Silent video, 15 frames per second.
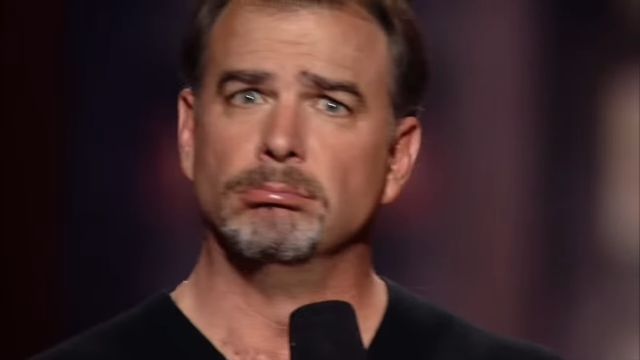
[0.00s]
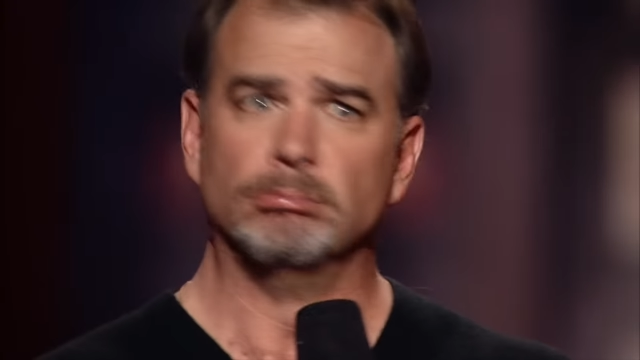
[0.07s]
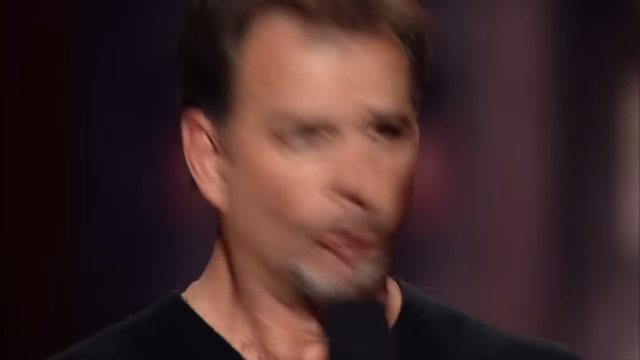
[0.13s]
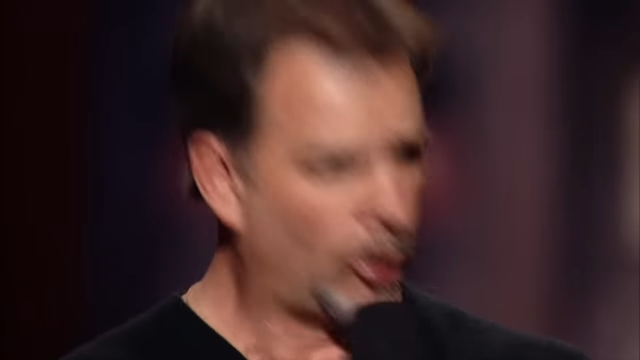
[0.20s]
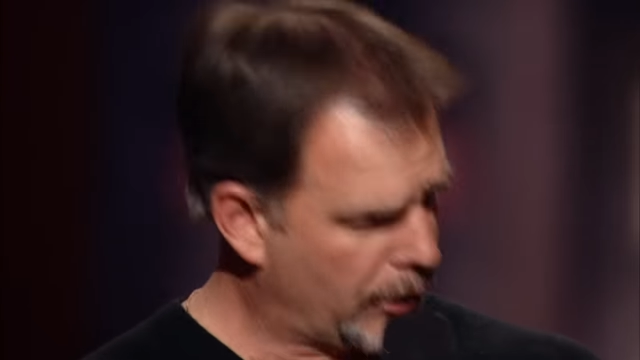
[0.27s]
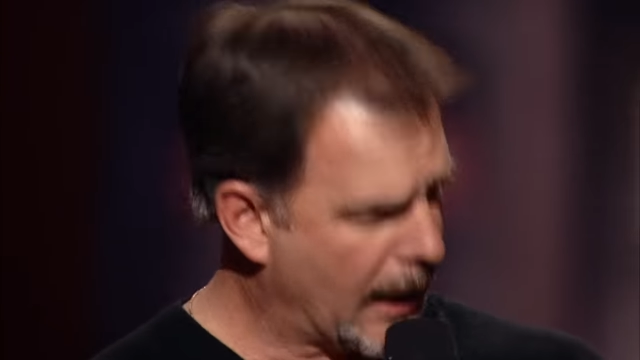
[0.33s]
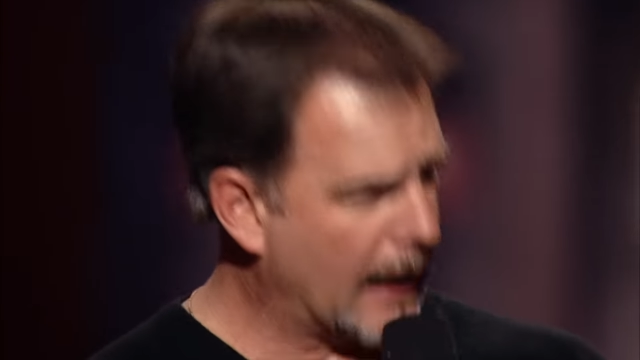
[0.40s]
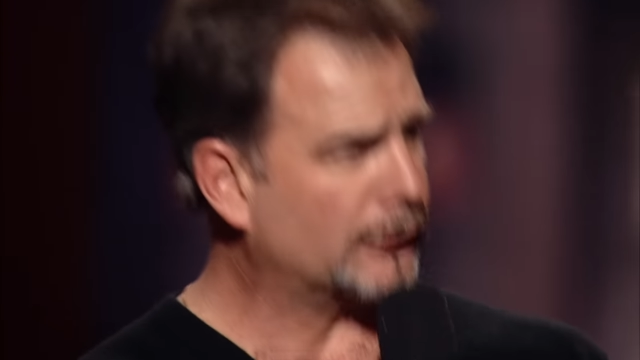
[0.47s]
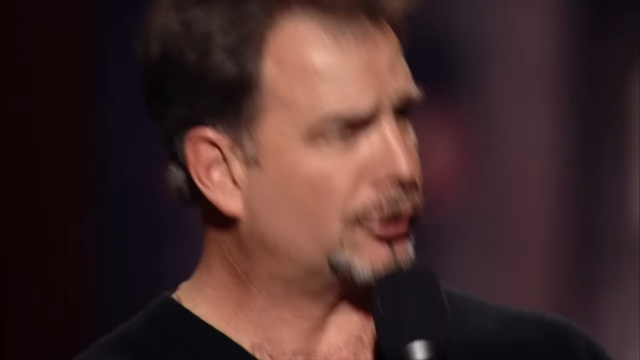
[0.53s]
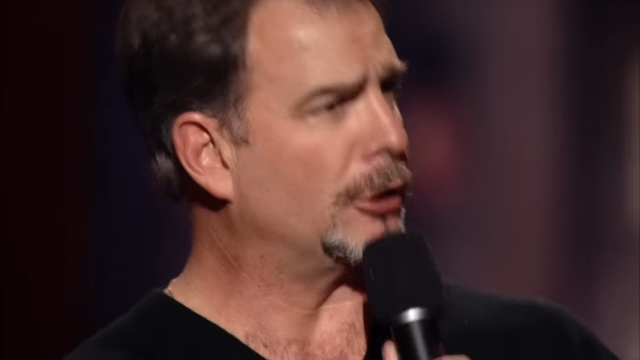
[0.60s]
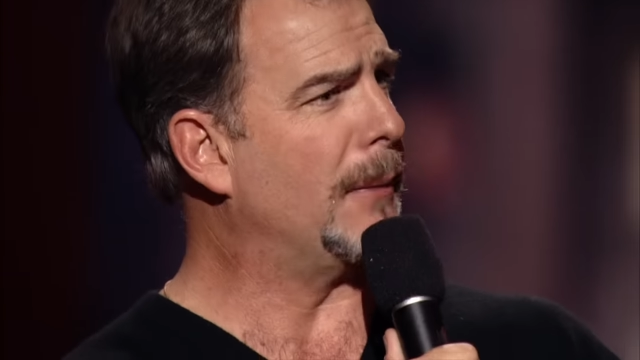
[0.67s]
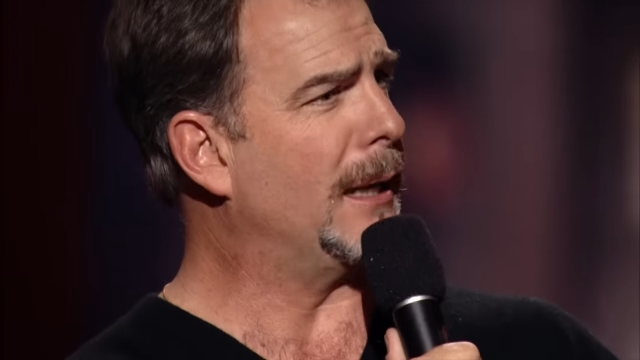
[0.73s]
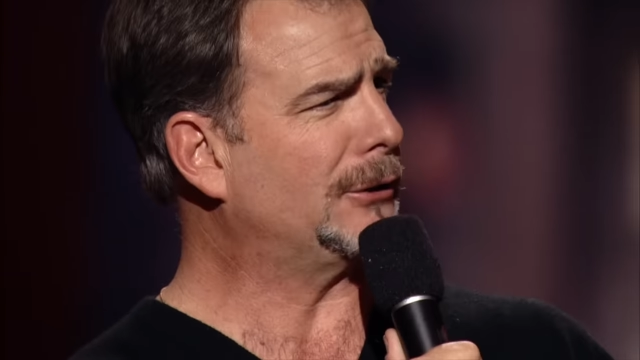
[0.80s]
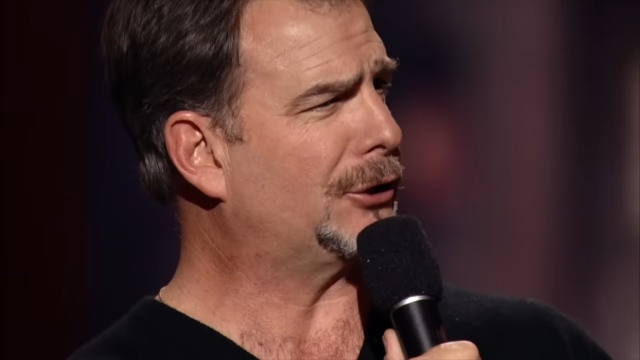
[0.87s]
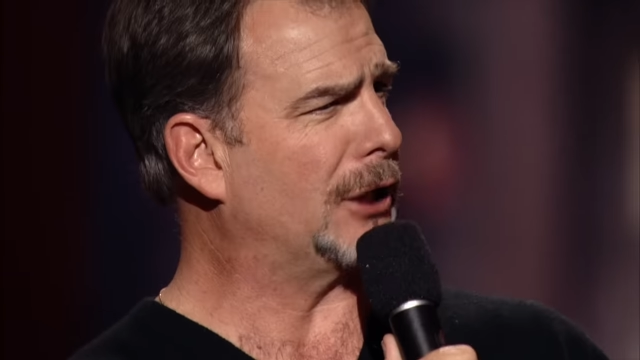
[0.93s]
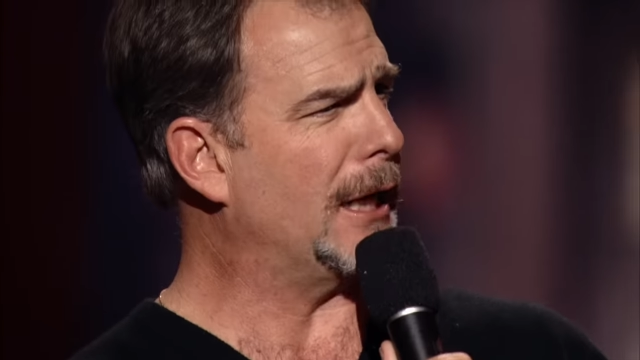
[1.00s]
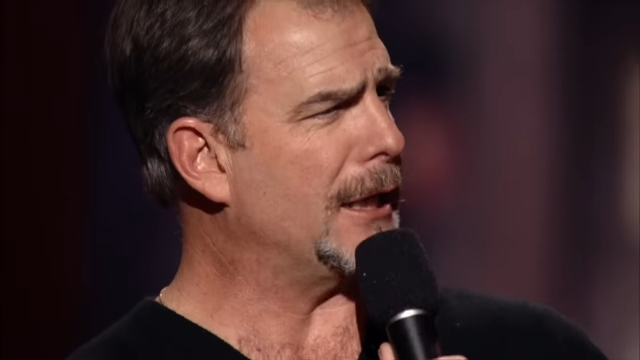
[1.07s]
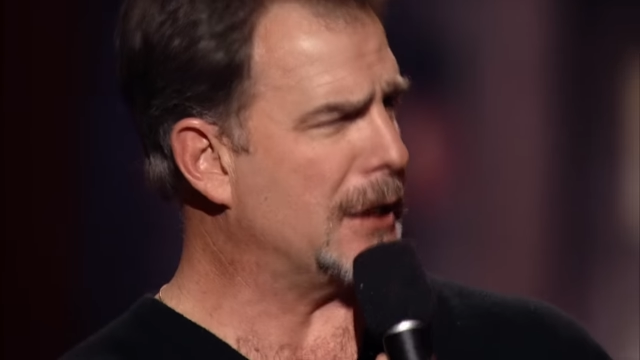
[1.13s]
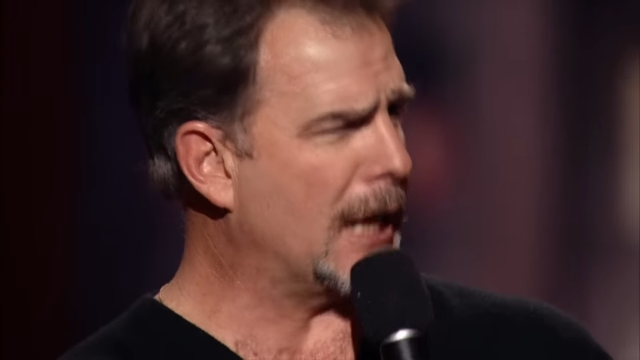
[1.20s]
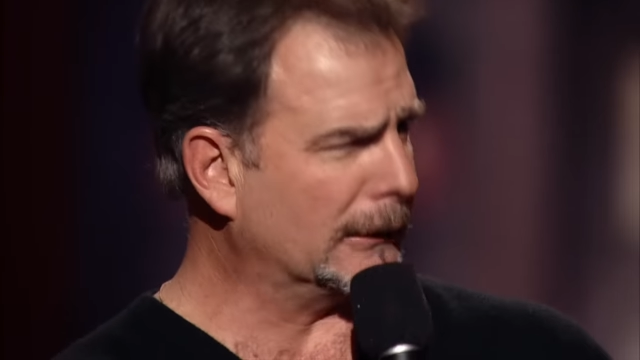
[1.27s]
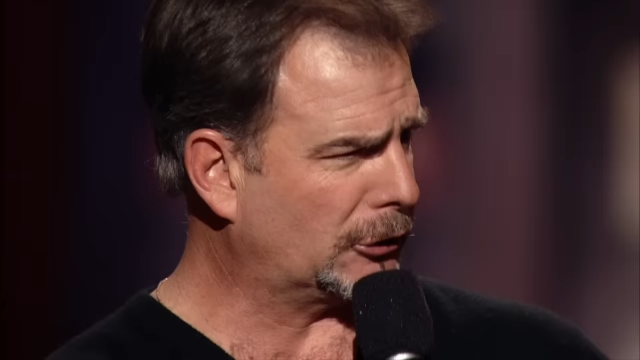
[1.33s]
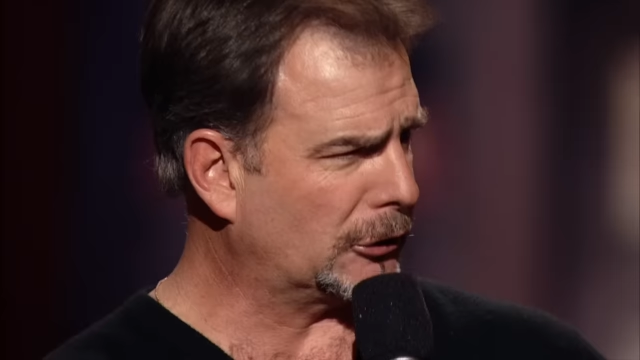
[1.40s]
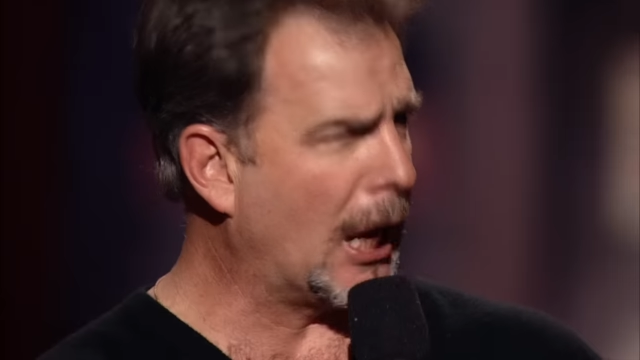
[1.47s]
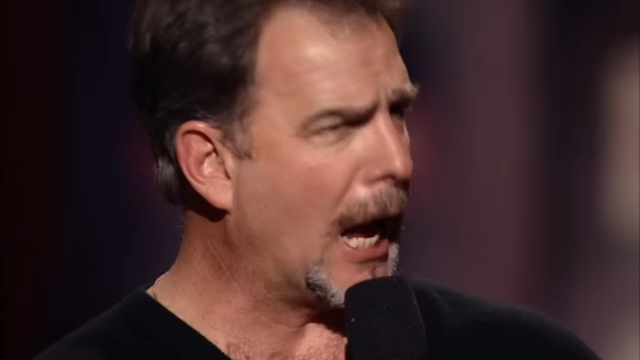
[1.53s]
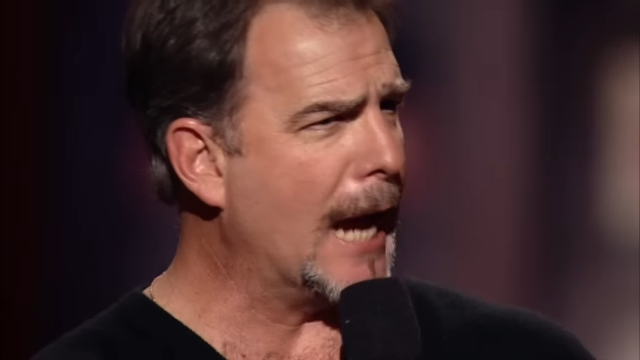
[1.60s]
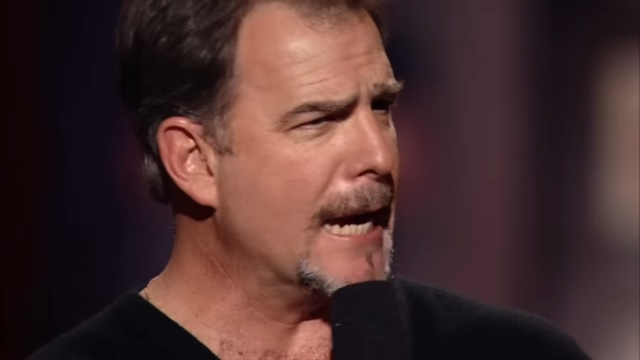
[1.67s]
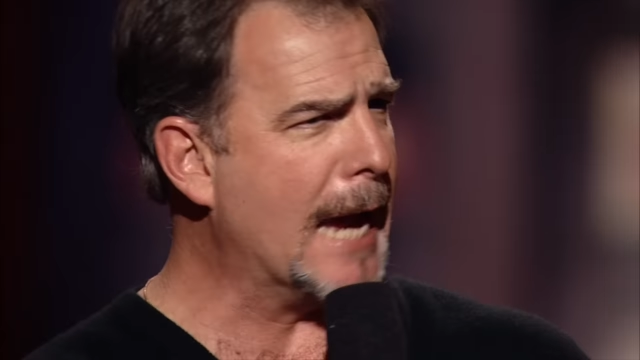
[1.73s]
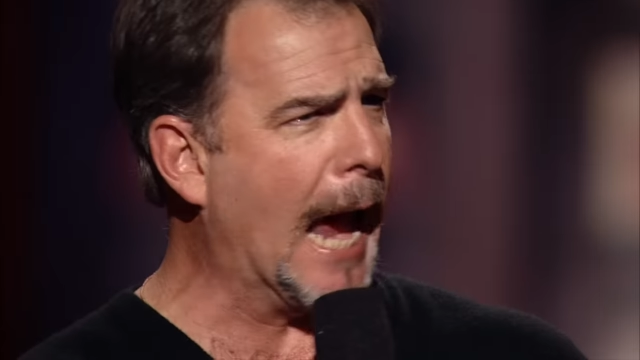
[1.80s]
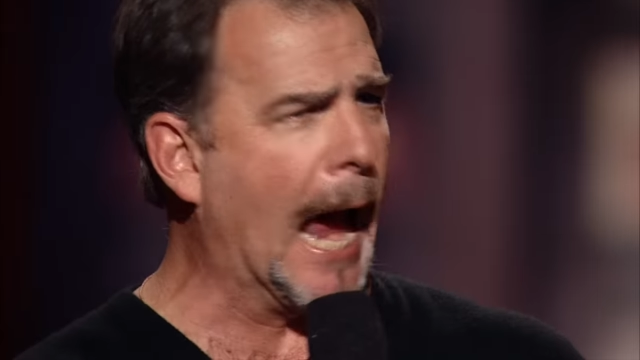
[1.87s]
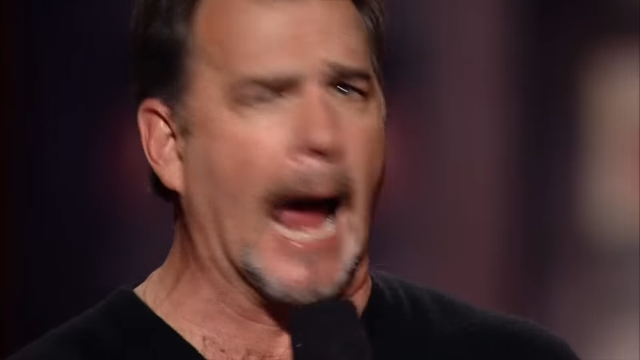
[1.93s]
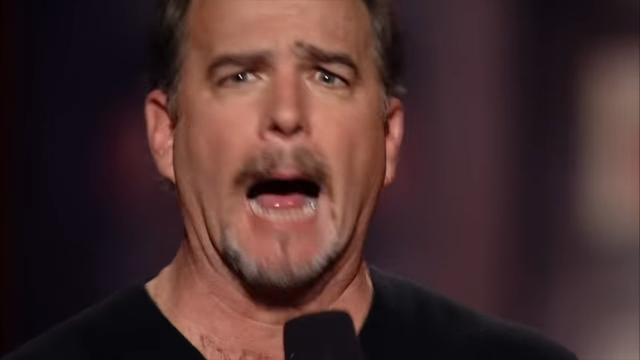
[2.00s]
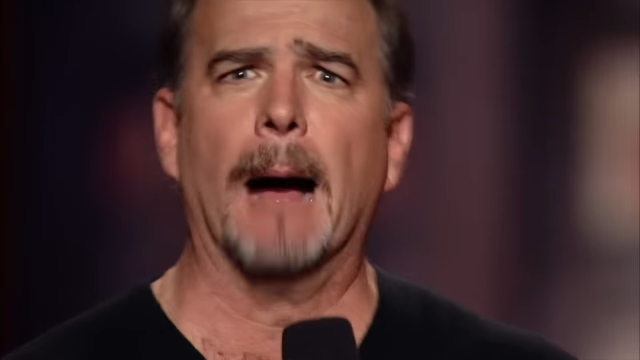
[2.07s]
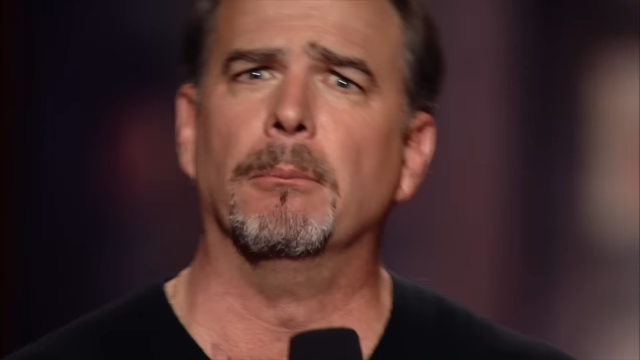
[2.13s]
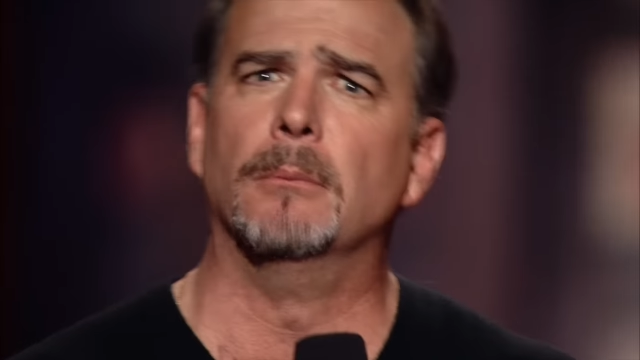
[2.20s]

Well, now that you mention it, yes, I am.